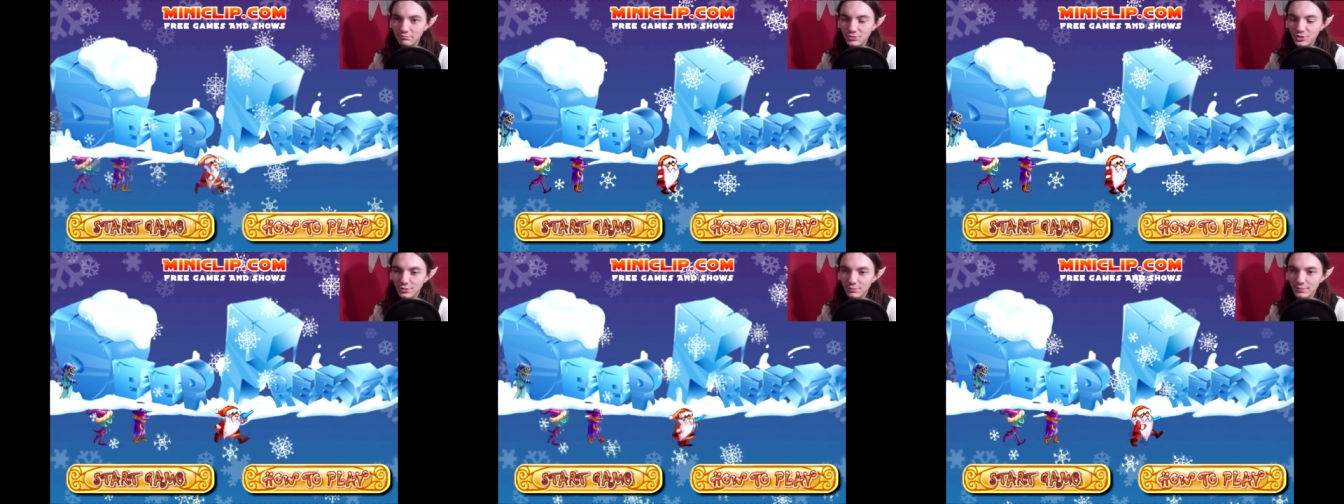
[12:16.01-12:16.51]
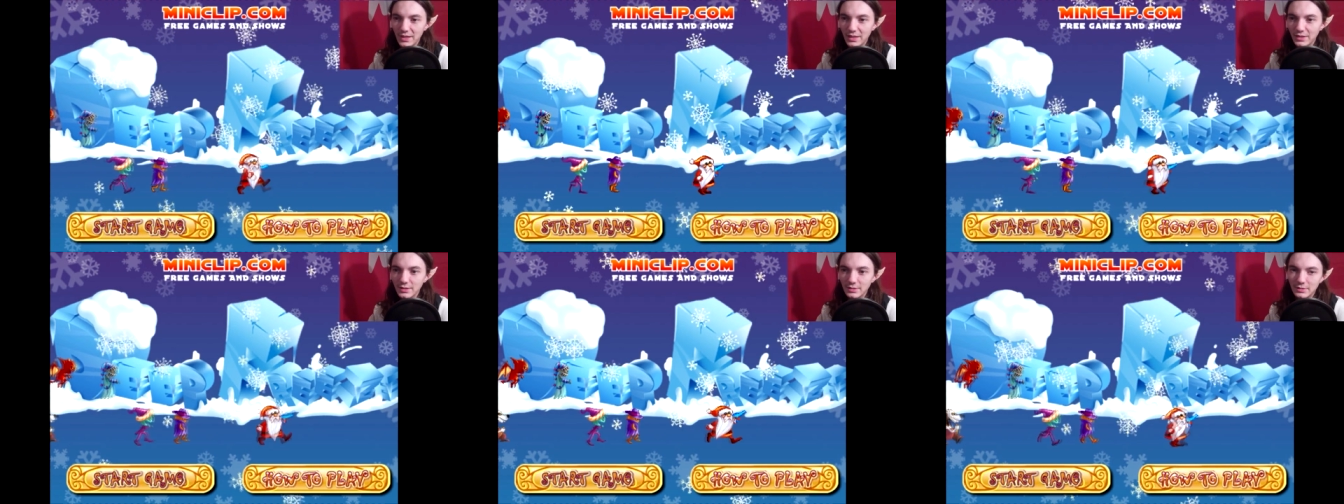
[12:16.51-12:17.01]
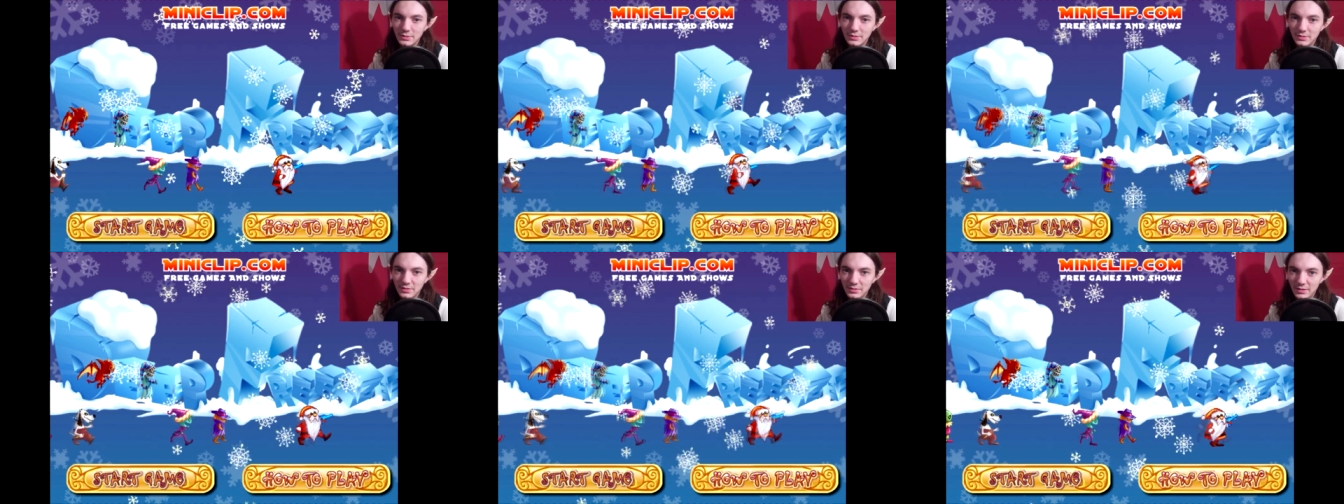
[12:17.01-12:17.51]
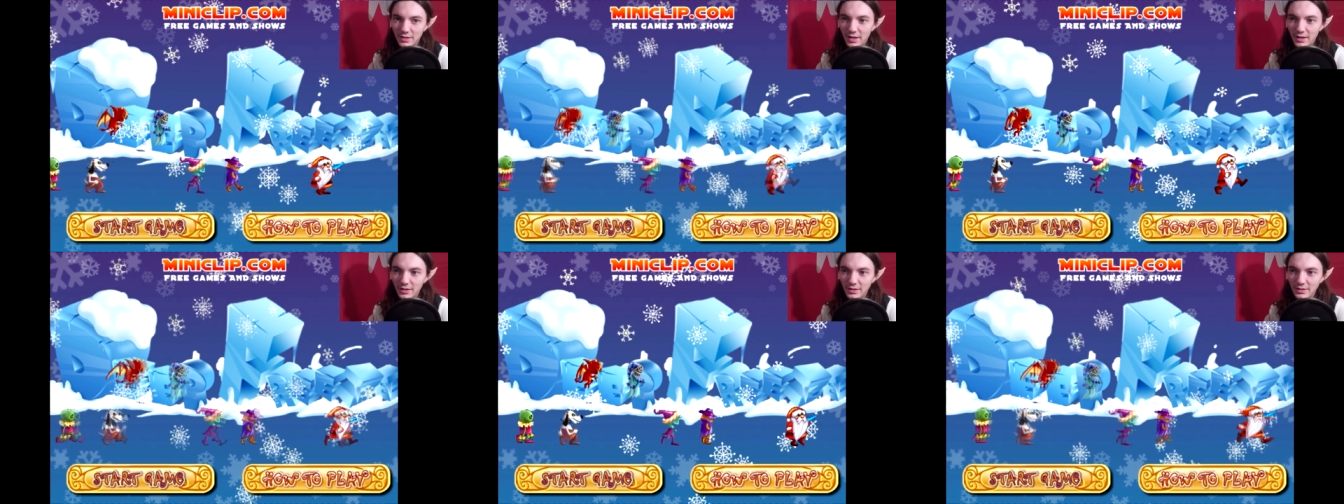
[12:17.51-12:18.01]
you know, meet,
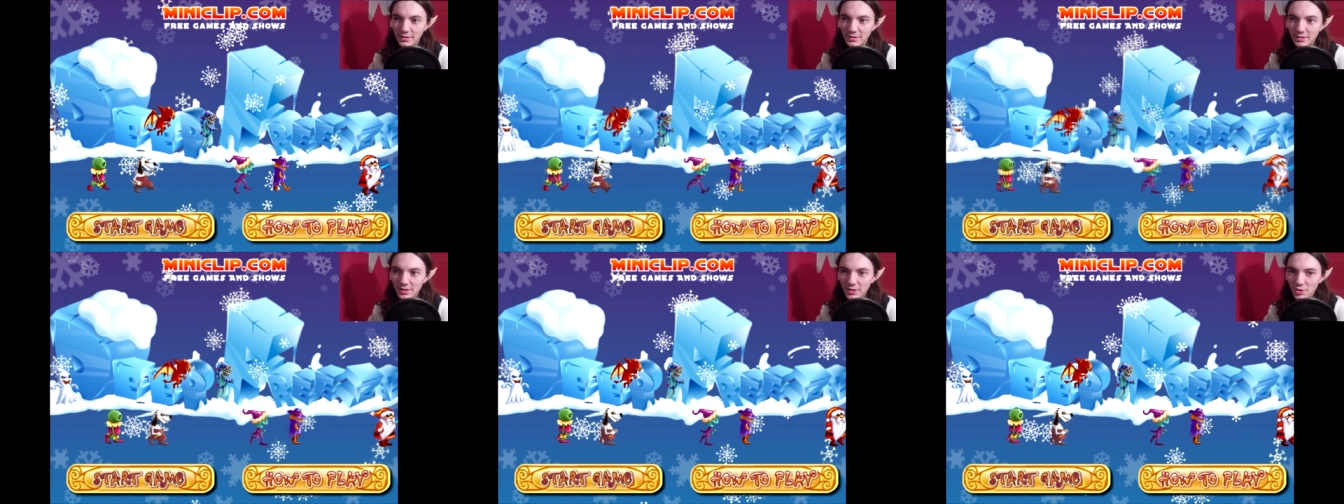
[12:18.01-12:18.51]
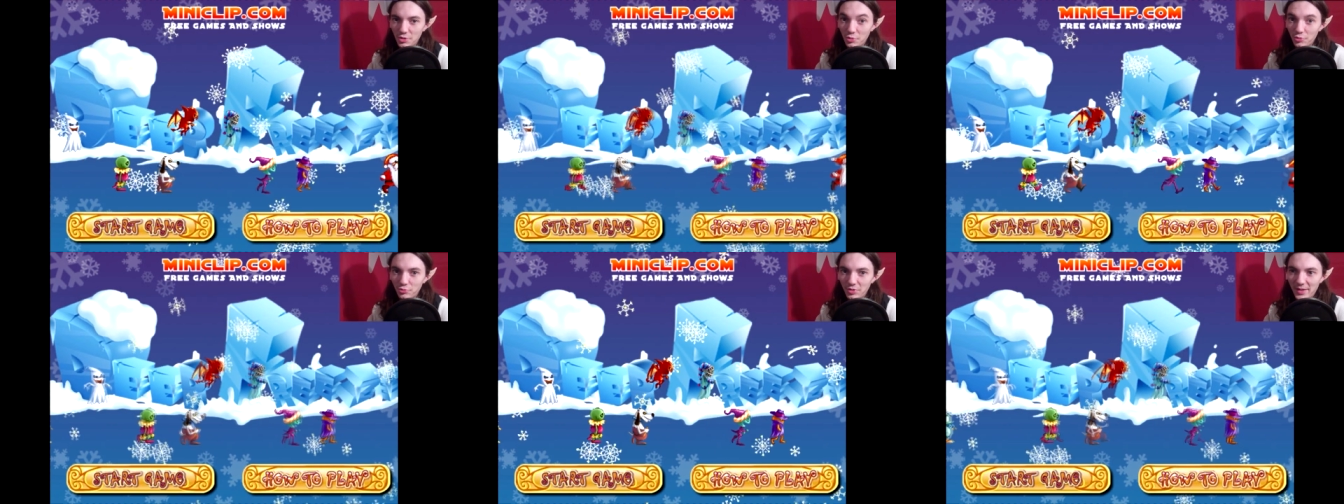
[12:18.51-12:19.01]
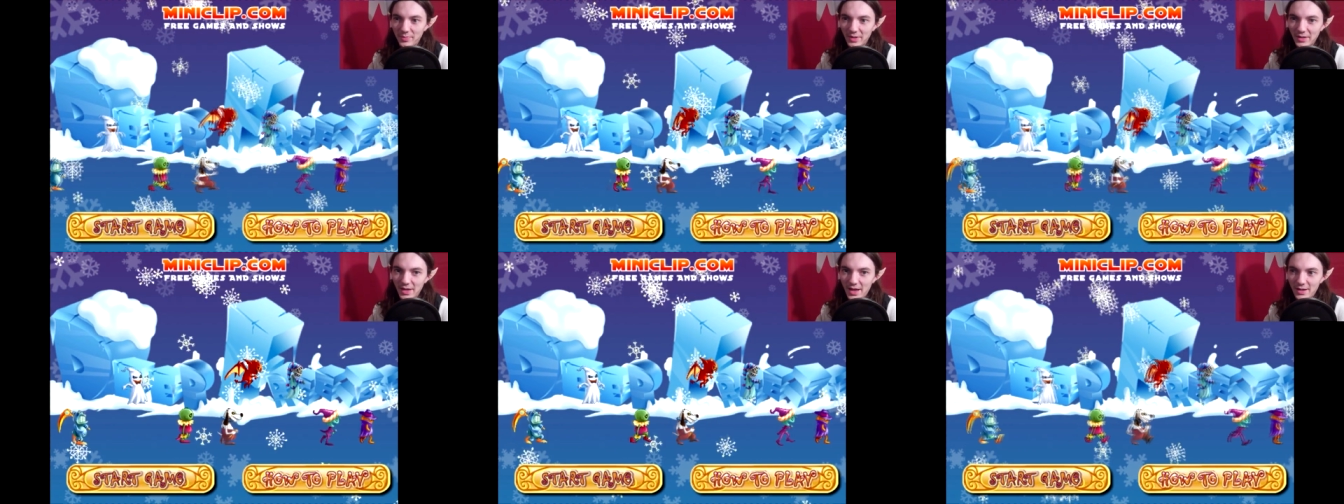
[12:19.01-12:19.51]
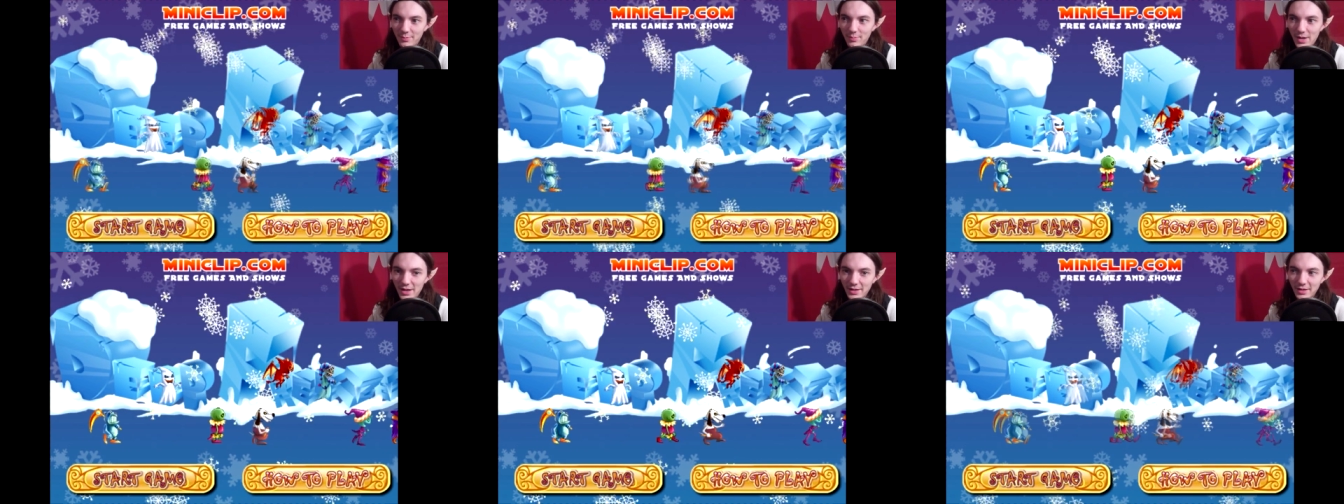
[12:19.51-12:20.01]
i.e., wrapping and
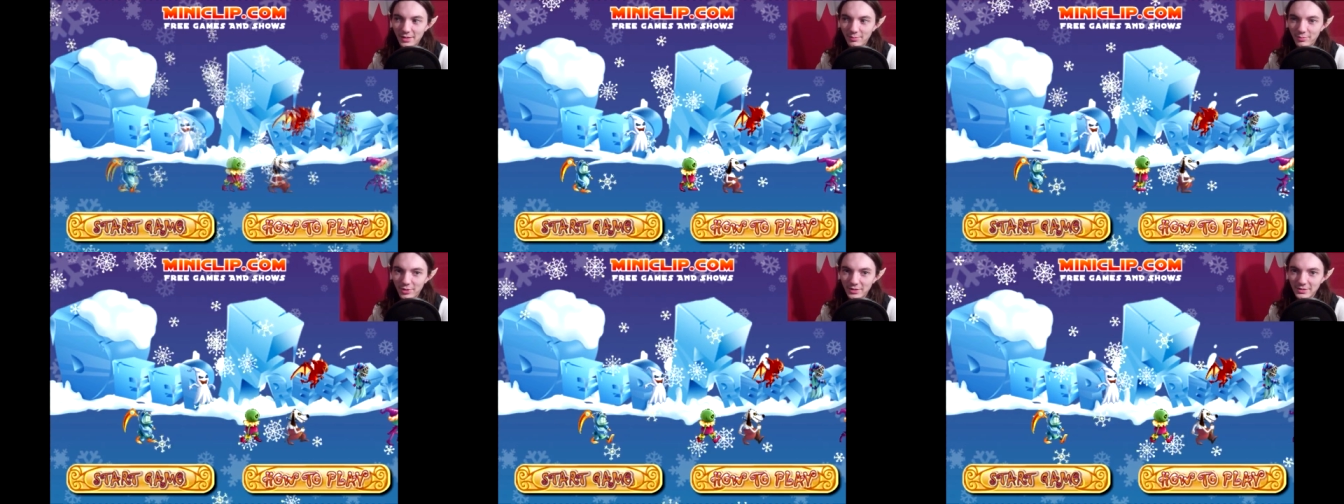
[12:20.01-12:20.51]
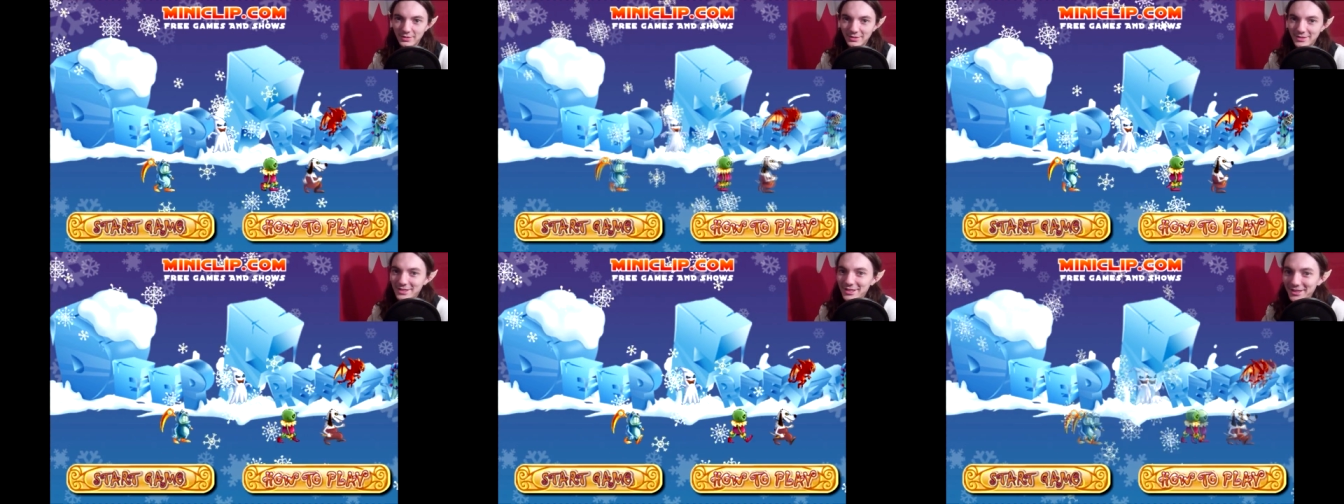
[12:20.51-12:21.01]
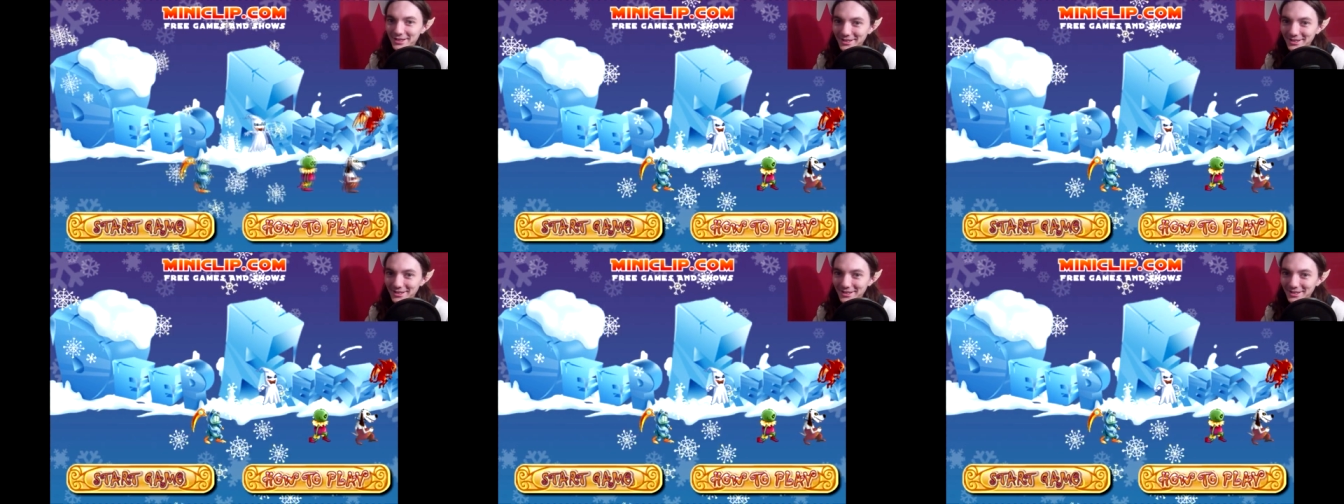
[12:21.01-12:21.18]
buying presents.